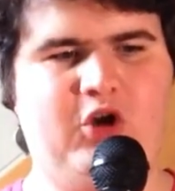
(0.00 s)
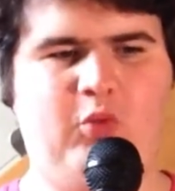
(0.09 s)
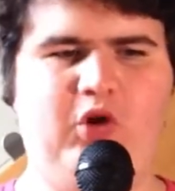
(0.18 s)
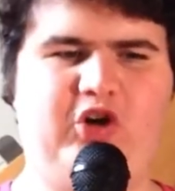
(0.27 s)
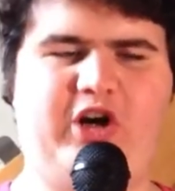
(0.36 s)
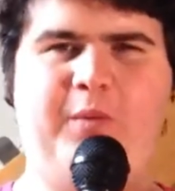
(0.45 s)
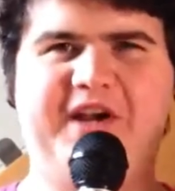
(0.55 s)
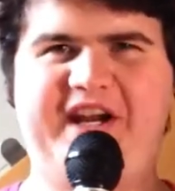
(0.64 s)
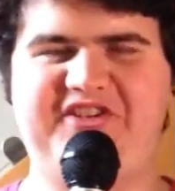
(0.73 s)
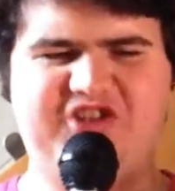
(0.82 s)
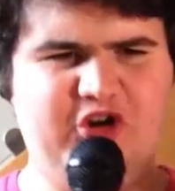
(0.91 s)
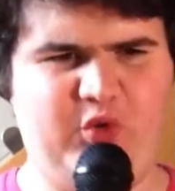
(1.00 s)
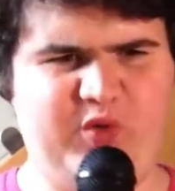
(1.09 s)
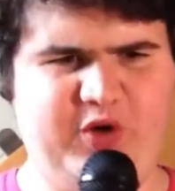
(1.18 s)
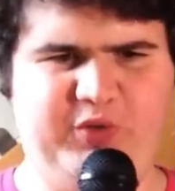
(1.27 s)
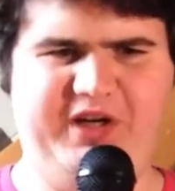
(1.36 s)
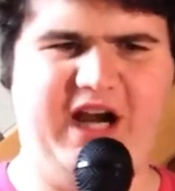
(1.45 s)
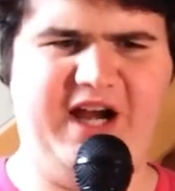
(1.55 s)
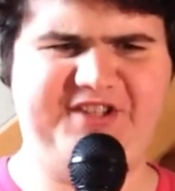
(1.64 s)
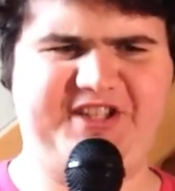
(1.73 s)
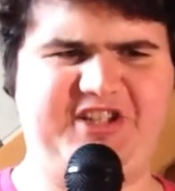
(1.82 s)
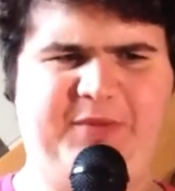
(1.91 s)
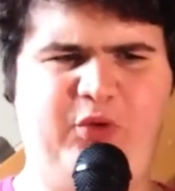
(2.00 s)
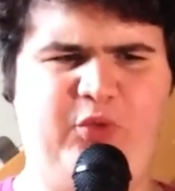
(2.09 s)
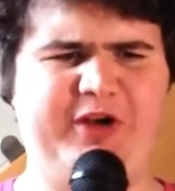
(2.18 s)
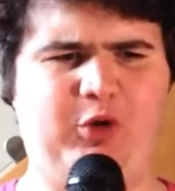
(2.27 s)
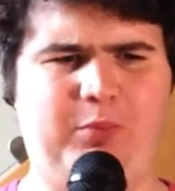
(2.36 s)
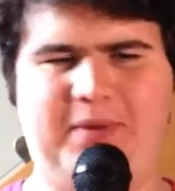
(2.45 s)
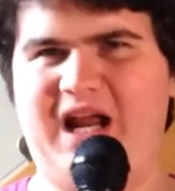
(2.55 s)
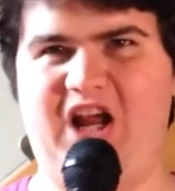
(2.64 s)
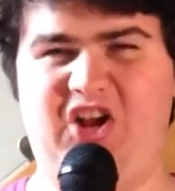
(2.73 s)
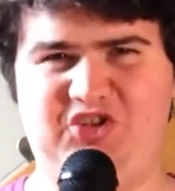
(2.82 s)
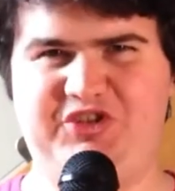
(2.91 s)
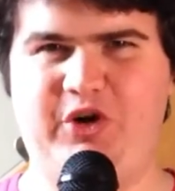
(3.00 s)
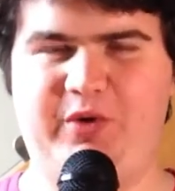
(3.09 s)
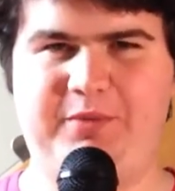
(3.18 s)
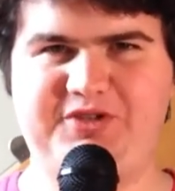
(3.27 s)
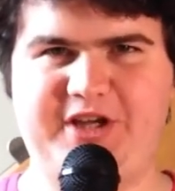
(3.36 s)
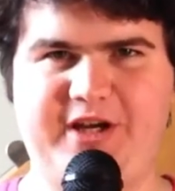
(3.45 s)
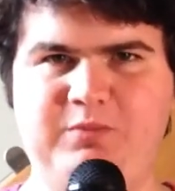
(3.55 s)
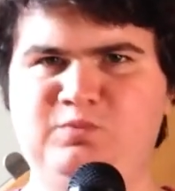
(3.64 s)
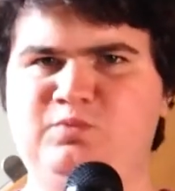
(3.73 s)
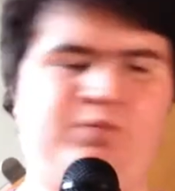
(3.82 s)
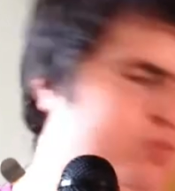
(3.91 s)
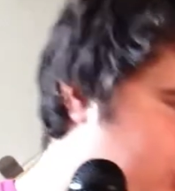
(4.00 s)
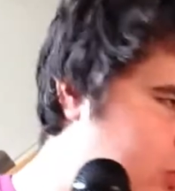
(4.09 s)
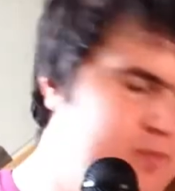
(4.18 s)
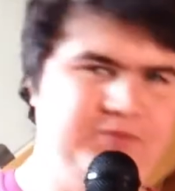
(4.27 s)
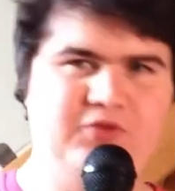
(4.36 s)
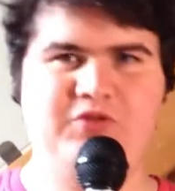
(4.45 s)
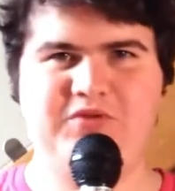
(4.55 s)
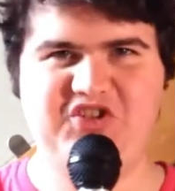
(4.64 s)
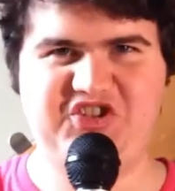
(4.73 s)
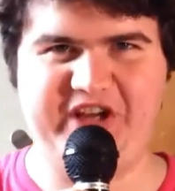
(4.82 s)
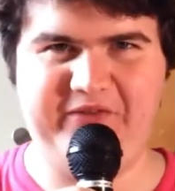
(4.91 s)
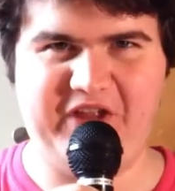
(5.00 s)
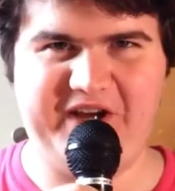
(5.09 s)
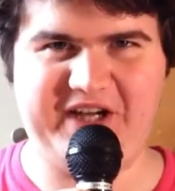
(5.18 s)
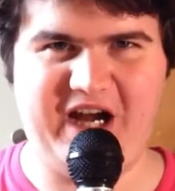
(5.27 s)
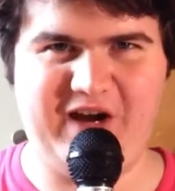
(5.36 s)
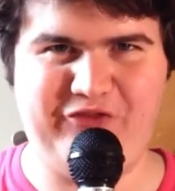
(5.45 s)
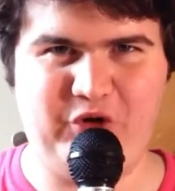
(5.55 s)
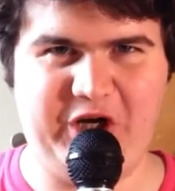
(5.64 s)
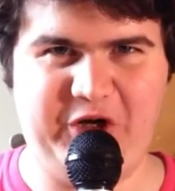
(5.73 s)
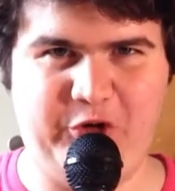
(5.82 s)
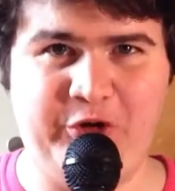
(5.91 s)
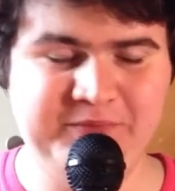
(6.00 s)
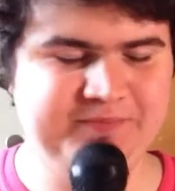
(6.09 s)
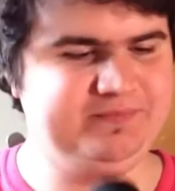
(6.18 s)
Well, look, I want to get to know you guys, get to be real pals, you know what I'm saying? Save that guy for later.